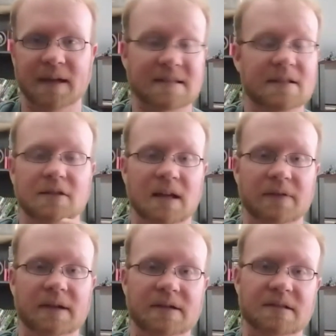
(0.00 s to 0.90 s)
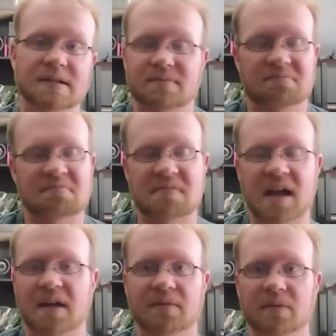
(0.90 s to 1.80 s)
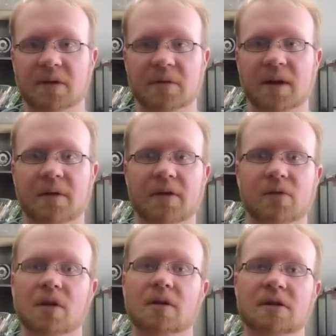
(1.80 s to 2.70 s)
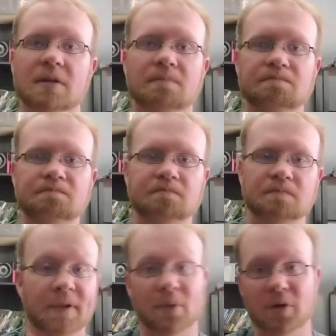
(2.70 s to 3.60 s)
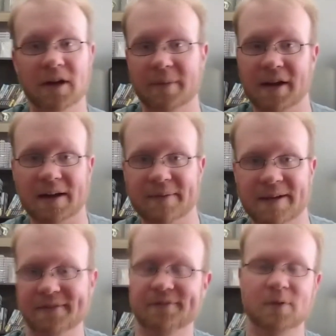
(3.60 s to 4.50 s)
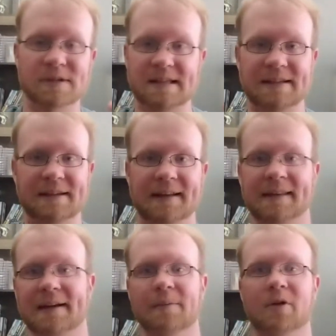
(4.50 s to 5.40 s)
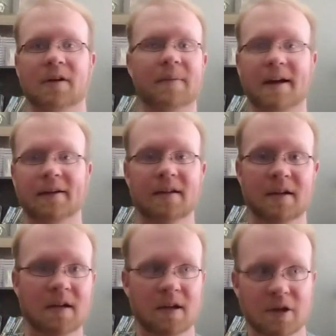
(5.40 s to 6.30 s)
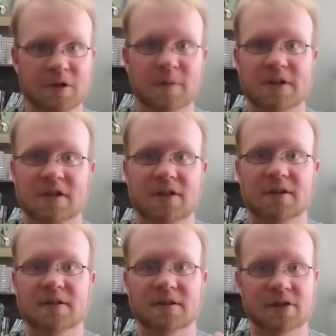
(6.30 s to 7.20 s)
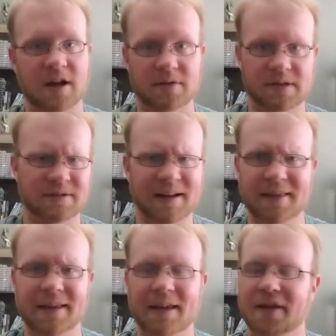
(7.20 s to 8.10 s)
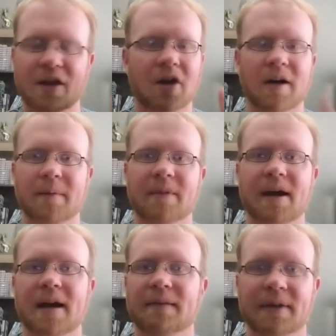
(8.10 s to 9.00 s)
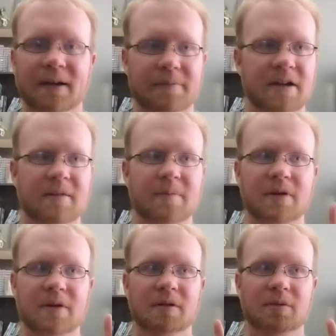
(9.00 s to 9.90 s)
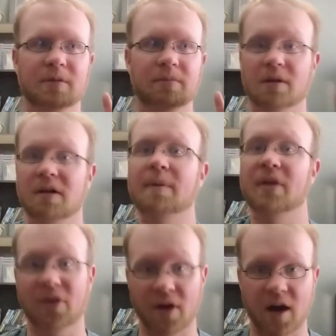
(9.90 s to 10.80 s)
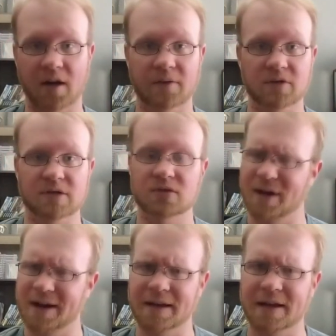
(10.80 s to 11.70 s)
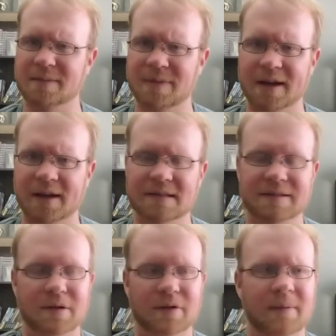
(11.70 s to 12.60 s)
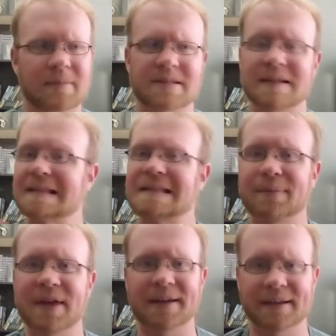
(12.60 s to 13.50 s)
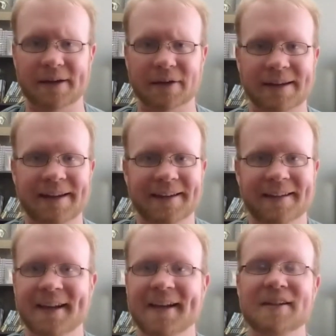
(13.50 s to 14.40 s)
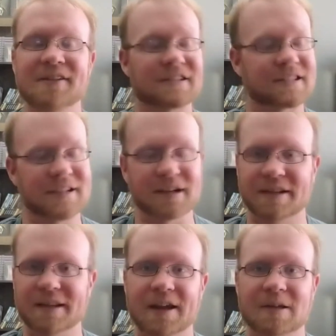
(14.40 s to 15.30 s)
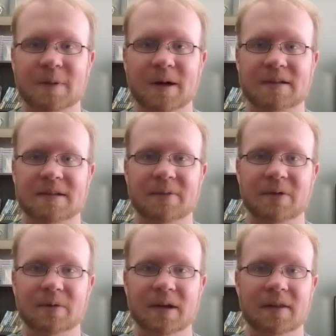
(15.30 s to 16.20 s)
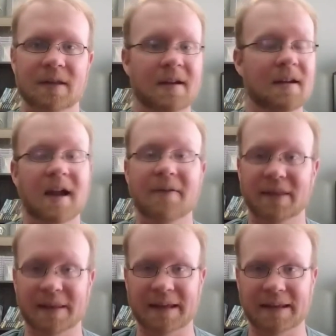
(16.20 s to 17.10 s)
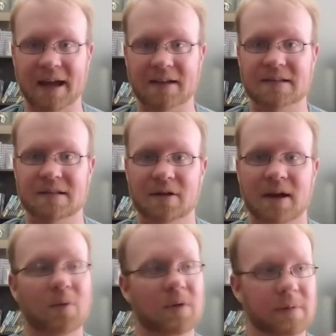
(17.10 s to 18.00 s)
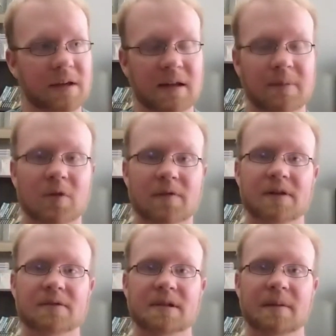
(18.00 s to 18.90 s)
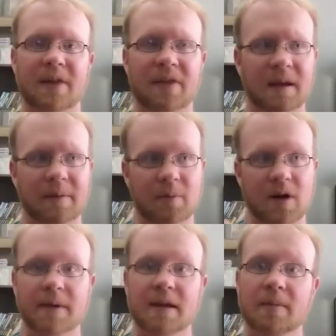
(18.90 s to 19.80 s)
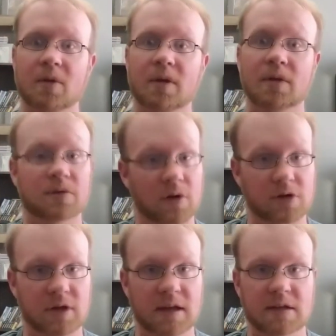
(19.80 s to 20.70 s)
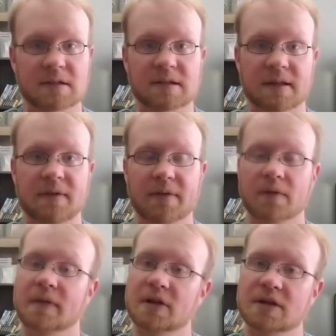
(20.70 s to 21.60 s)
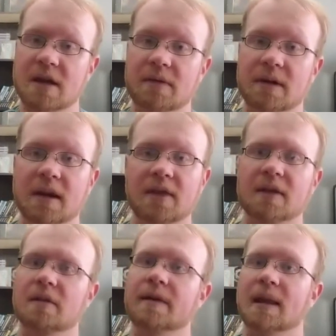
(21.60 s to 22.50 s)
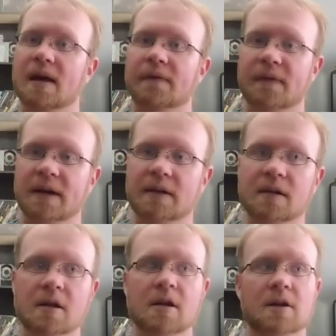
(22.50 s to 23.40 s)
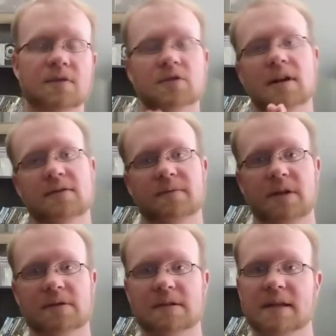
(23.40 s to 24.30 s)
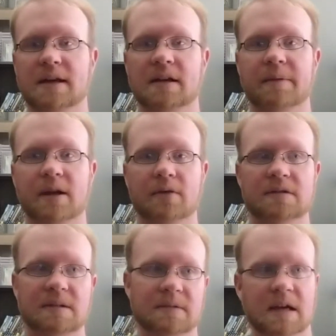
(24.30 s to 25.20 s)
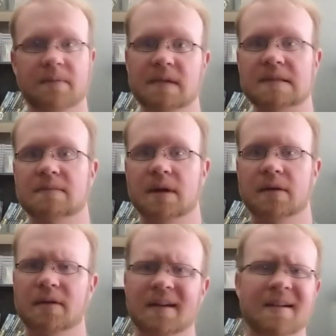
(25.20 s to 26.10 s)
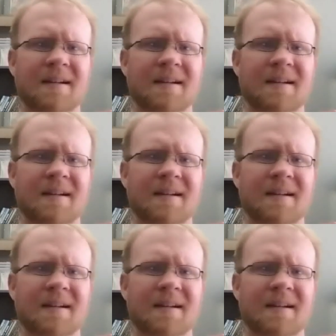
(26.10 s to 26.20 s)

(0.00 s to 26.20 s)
I still love it. It's just not really what I want to do long term. But don't worry, I'm not going to make 14 content anymore. I'm not going to switch gears or genres or anything like that. No, I'm not. My computer would blow up at the thought of just trying that, to be honest. So I'm just going to skip that entirely. Just stick to the Xbox that I'm good with, everything like that. So I will be getting more videos up. I think I'm going to probably end up going to Torchlight just because I've never finished that one, and I think it'll be a lot of fun. So I should have some videos on that coming out sometime this month.